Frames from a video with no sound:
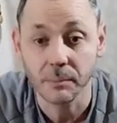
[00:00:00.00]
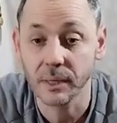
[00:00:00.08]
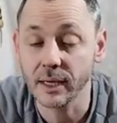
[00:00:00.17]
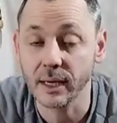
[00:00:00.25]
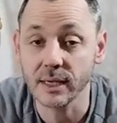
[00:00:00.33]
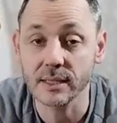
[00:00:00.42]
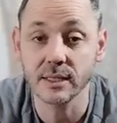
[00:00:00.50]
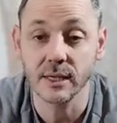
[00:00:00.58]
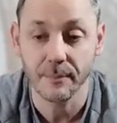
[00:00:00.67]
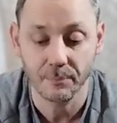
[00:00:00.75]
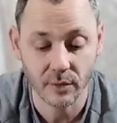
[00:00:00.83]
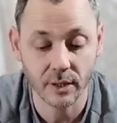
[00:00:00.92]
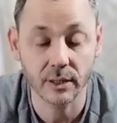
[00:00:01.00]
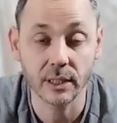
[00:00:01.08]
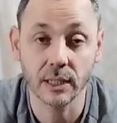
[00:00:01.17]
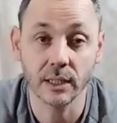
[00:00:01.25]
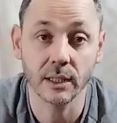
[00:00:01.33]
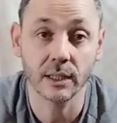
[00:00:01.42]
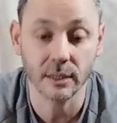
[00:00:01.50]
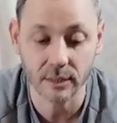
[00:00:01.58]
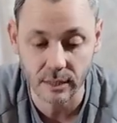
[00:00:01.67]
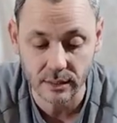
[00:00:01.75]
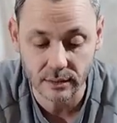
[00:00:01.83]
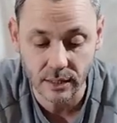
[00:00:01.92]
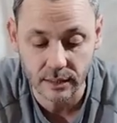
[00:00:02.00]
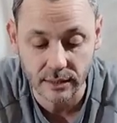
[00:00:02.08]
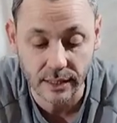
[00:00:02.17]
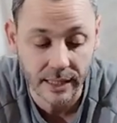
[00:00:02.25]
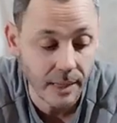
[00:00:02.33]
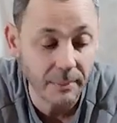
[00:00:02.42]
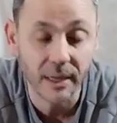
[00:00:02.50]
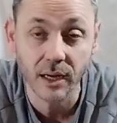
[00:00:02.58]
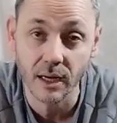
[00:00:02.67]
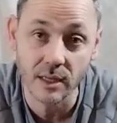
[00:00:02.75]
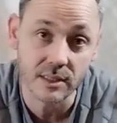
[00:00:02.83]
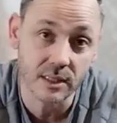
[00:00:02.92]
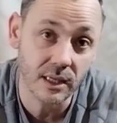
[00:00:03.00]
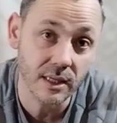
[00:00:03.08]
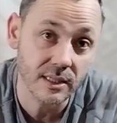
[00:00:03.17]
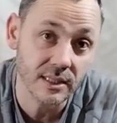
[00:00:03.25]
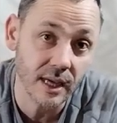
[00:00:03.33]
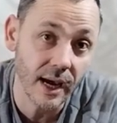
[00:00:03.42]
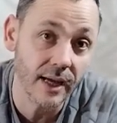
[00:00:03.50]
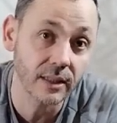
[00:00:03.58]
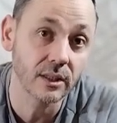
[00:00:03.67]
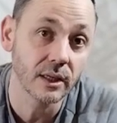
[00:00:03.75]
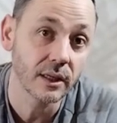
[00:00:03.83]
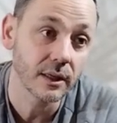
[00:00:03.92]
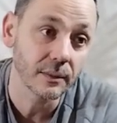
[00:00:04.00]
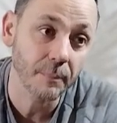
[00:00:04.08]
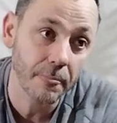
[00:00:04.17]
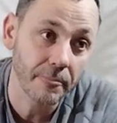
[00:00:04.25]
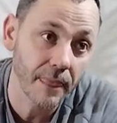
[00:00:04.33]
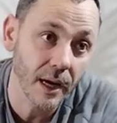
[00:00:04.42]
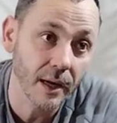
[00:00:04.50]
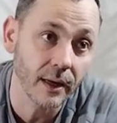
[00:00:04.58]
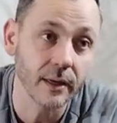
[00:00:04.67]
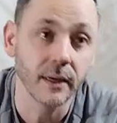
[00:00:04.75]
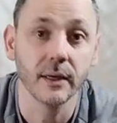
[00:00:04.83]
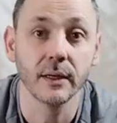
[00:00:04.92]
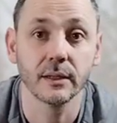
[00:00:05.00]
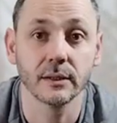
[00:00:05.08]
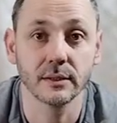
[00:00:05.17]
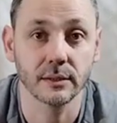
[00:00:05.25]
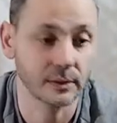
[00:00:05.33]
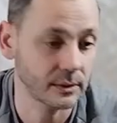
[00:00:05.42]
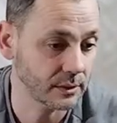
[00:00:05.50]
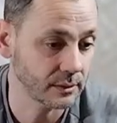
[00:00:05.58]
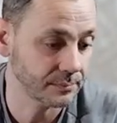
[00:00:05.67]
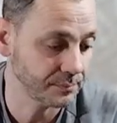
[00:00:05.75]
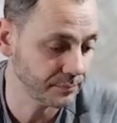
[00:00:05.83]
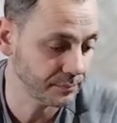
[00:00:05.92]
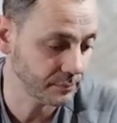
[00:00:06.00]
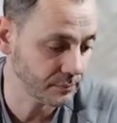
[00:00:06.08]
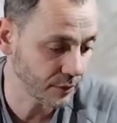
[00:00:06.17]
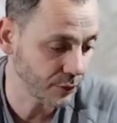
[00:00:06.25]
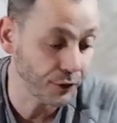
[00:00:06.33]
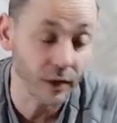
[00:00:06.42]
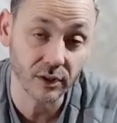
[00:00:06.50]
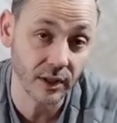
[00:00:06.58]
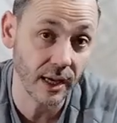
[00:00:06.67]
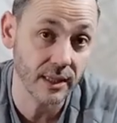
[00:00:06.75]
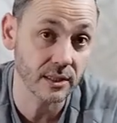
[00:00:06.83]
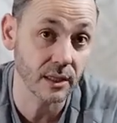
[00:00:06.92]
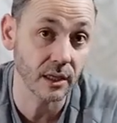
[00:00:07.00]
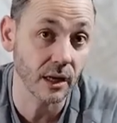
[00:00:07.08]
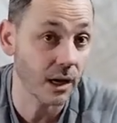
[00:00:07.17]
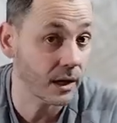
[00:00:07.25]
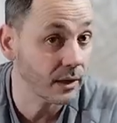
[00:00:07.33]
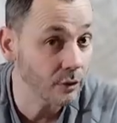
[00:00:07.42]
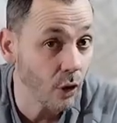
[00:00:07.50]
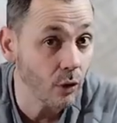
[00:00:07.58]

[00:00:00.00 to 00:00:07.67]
because the chemicals inside the fertilizer are